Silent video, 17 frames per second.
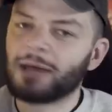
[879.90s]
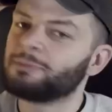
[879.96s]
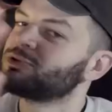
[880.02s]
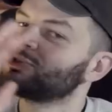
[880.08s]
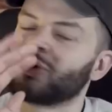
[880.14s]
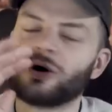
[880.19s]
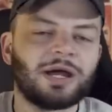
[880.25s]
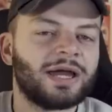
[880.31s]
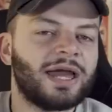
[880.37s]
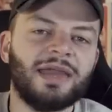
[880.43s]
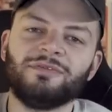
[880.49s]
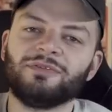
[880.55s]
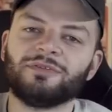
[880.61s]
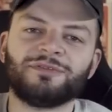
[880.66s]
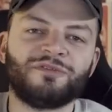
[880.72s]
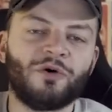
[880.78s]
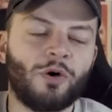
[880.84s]
I
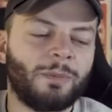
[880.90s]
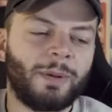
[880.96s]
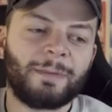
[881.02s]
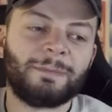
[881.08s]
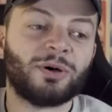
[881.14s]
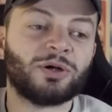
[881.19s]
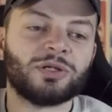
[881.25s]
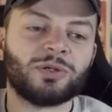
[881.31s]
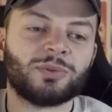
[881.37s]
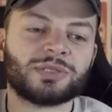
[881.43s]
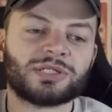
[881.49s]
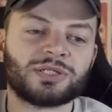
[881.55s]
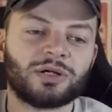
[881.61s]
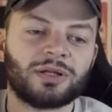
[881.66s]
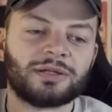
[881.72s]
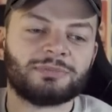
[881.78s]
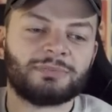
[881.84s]
even thought about putting you in
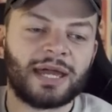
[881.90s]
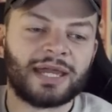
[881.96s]
solid,